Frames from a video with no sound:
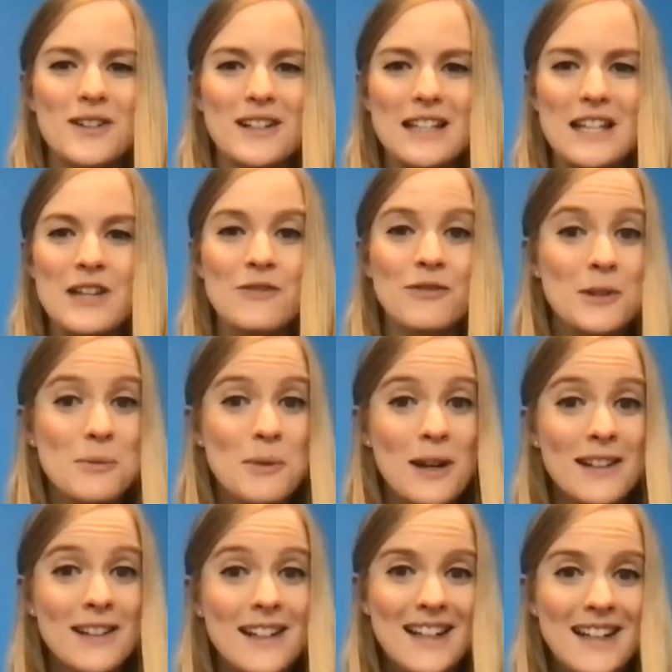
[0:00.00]

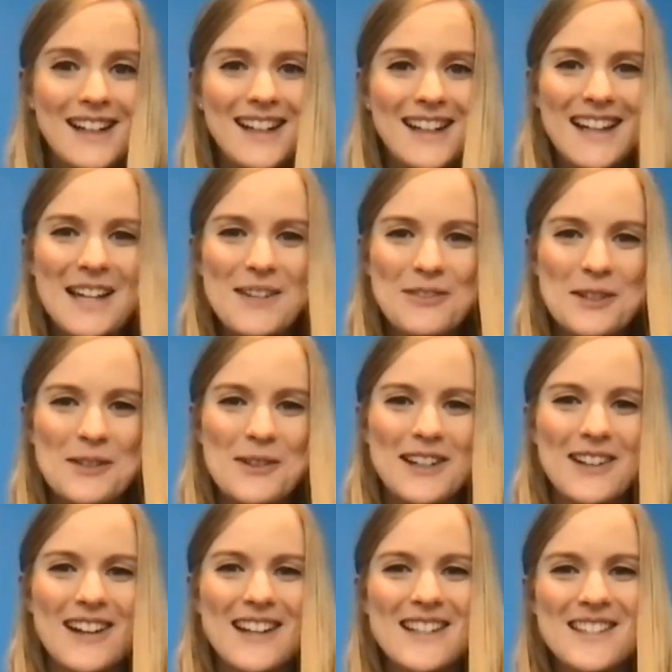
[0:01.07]
Everyone
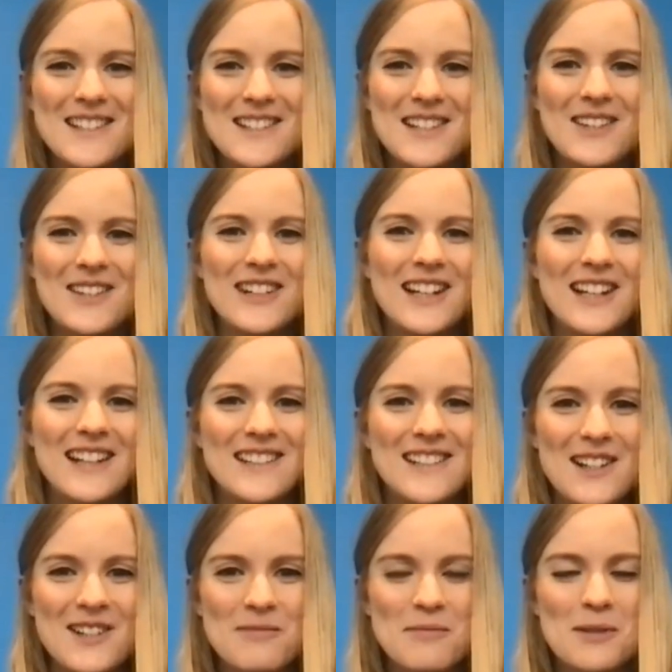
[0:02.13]
ICT related,
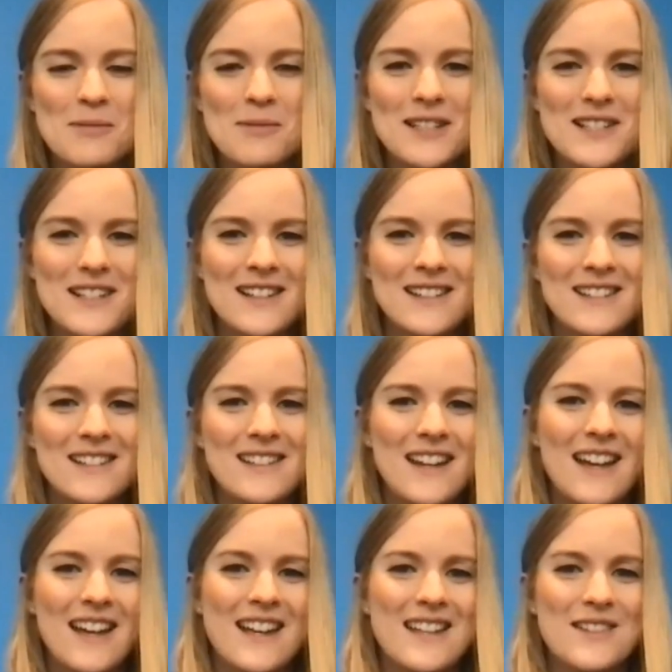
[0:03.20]
I've probably done
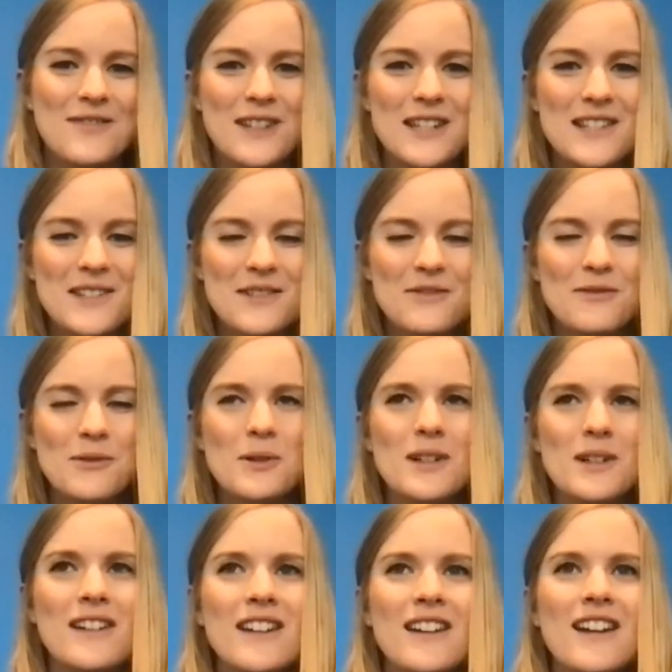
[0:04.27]
a visa
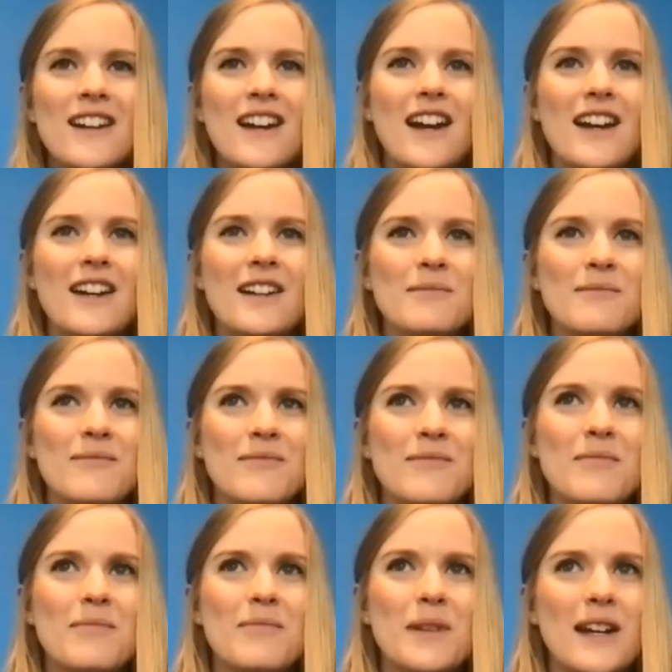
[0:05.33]
for.
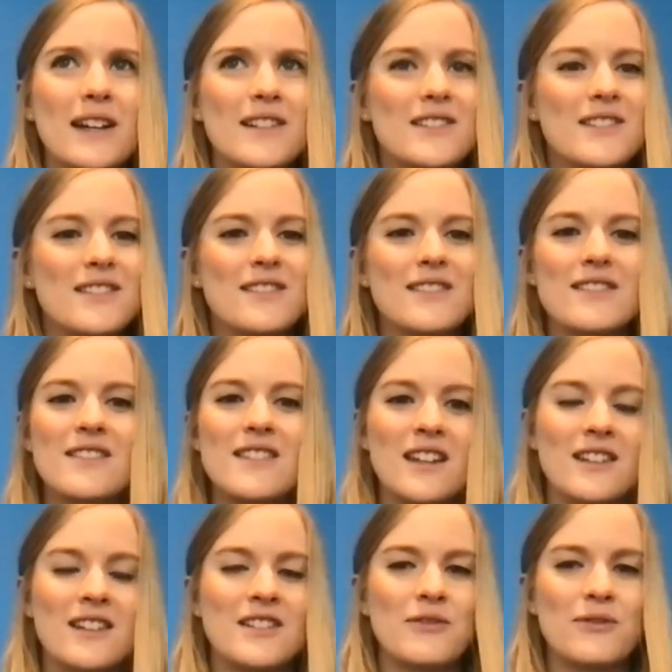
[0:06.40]
But
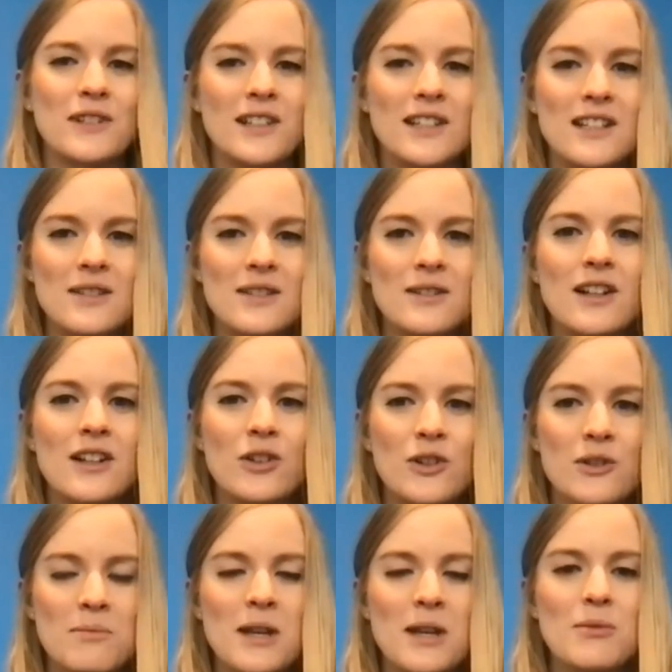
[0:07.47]
yeah, definitely a lot
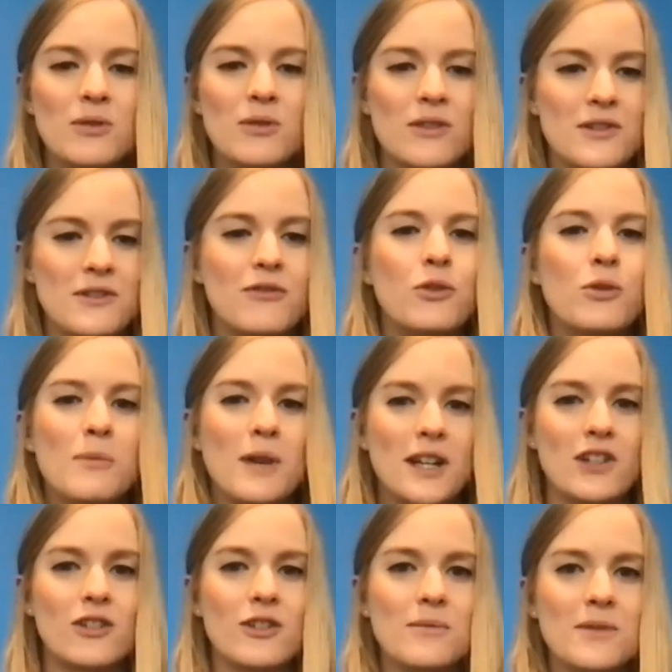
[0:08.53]
of people in those 4
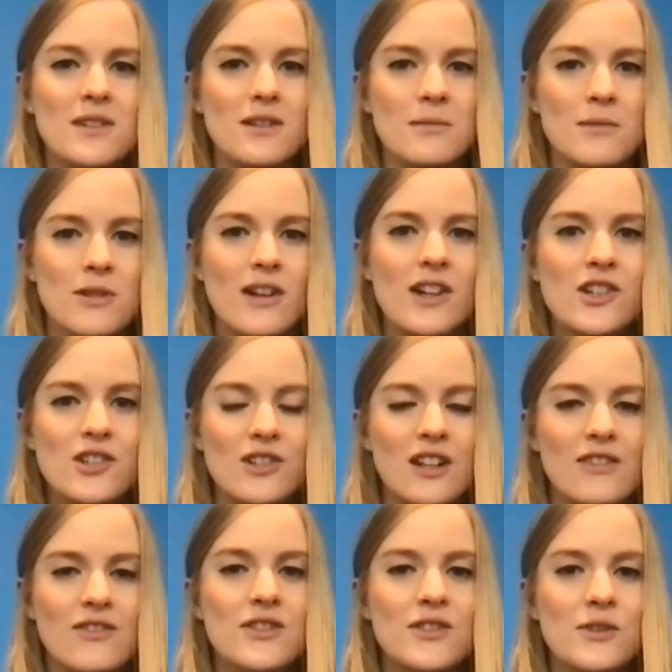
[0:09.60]
main groups that immigration
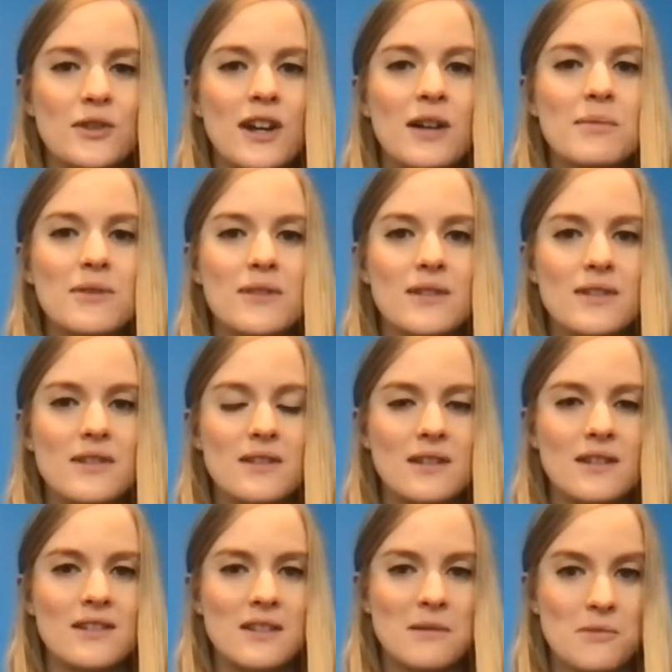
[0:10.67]
have stood up this
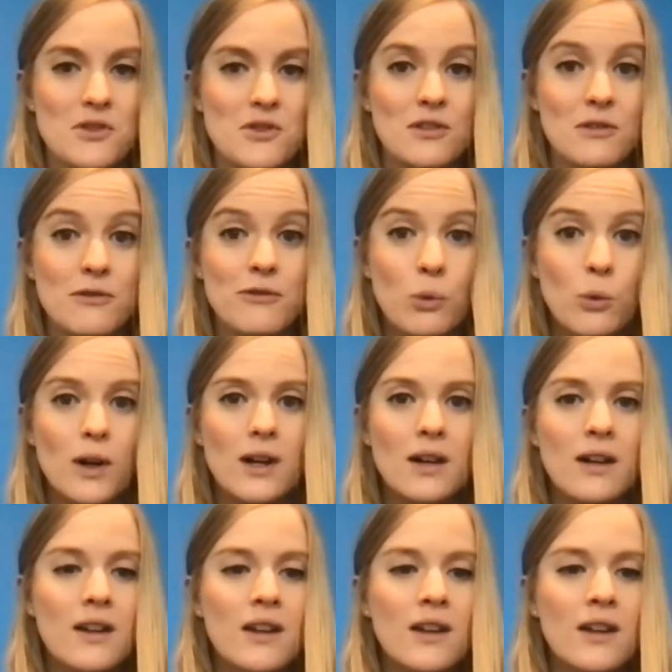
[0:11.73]
exemption for.